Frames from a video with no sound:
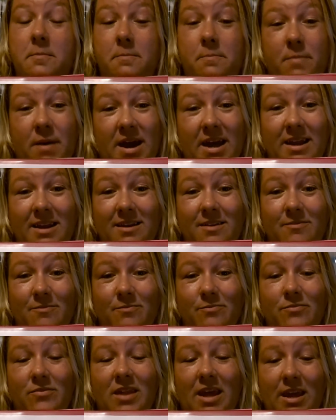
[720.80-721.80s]
but
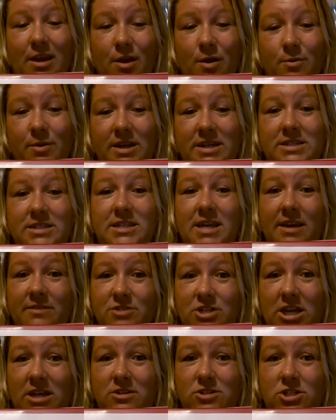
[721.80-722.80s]
like always,
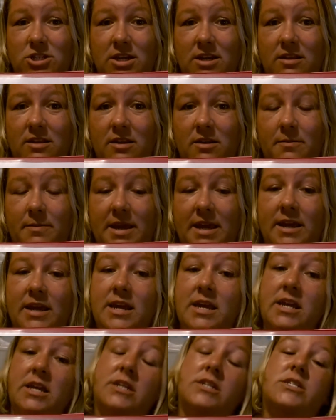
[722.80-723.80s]
I've changed it a little bit.
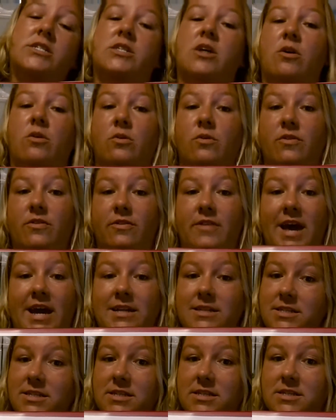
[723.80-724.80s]
So
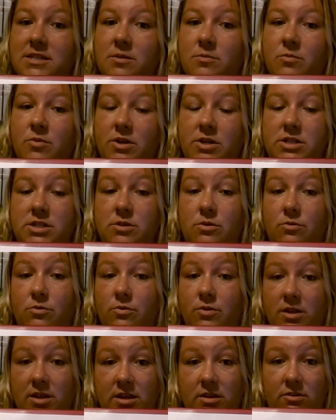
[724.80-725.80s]
that system works
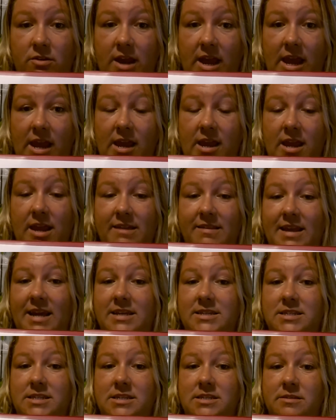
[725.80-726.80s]
really great, and
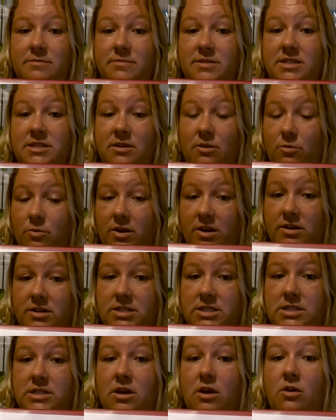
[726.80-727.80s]
that system still
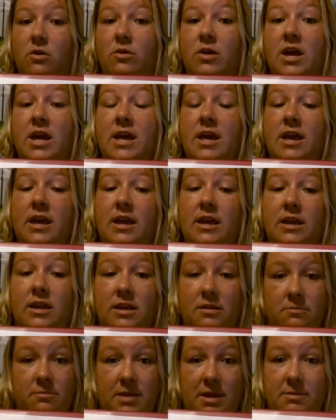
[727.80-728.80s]
works. So
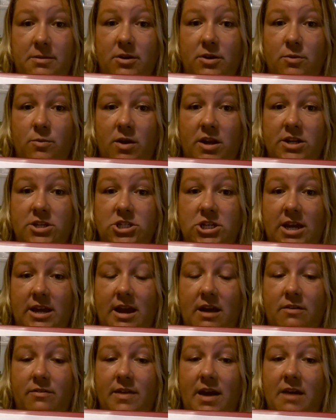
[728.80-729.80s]
maybe you want to
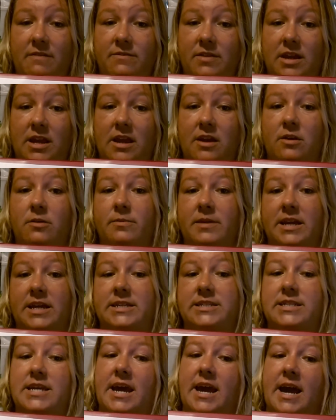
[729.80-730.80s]
check out that video
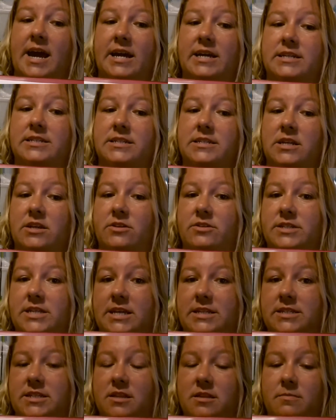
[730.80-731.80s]
because it has, you know,
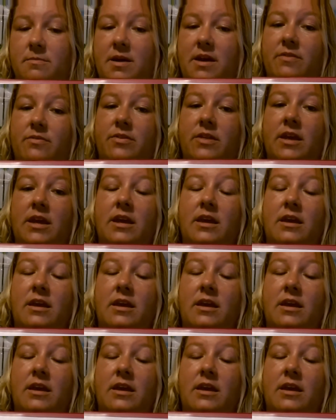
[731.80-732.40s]
days of the month,